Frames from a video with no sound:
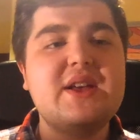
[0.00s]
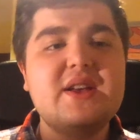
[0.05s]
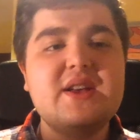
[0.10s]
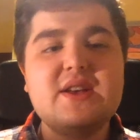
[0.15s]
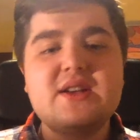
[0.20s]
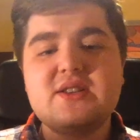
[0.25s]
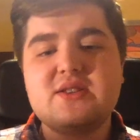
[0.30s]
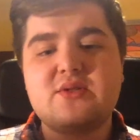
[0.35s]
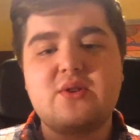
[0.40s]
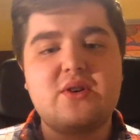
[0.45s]

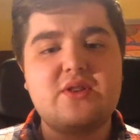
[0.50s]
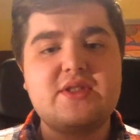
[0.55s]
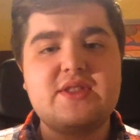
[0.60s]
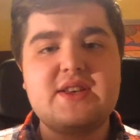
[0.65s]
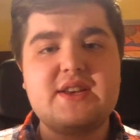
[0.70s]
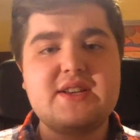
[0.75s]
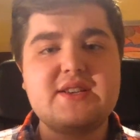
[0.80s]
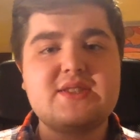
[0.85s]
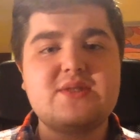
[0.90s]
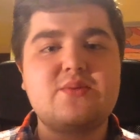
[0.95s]
So, on
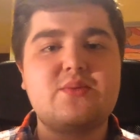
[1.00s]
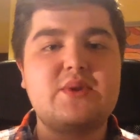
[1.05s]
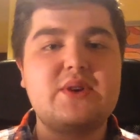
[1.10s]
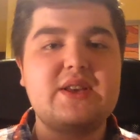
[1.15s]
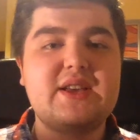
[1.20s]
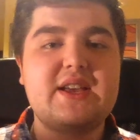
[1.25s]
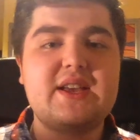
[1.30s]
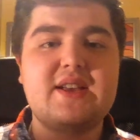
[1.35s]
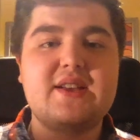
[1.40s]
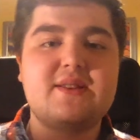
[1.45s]
this,
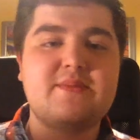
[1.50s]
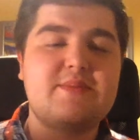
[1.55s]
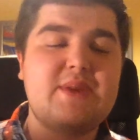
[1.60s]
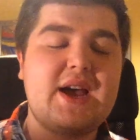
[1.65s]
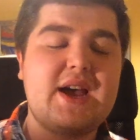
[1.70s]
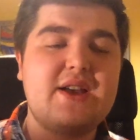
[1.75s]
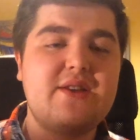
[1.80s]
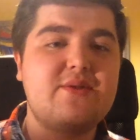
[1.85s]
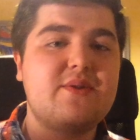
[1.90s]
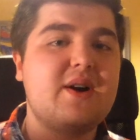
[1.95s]
we
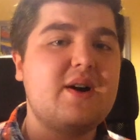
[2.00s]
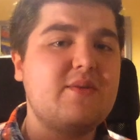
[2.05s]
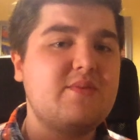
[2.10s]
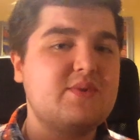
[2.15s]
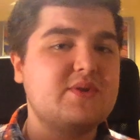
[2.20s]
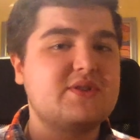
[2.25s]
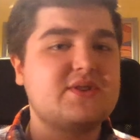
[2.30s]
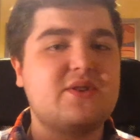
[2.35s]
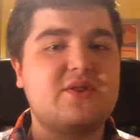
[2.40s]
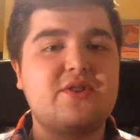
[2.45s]
pair you up
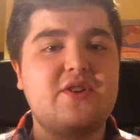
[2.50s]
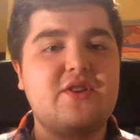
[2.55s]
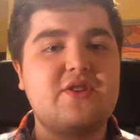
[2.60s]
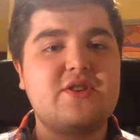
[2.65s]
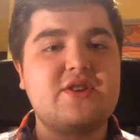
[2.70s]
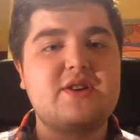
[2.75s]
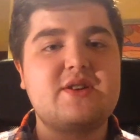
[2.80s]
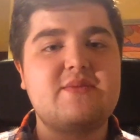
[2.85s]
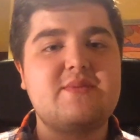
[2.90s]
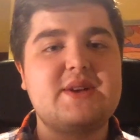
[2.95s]
with someone on the
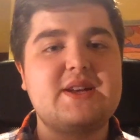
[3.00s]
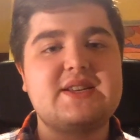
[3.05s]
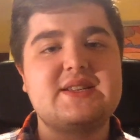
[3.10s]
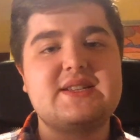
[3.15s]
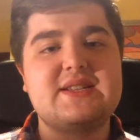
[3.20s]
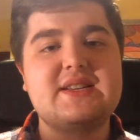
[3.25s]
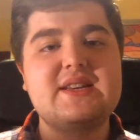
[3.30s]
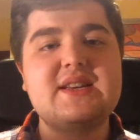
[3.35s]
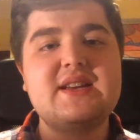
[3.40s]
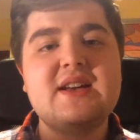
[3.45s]

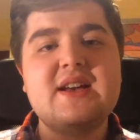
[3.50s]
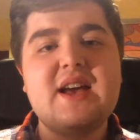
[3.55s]
committee,